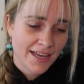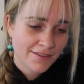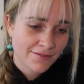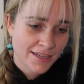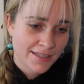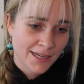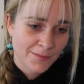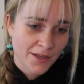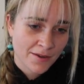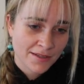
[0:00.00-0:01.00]
that reason,
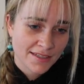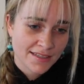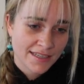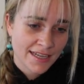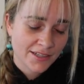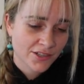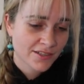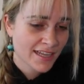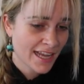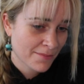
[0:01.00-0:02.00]
I'm going to say it
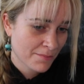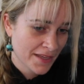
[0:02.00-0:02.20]
should take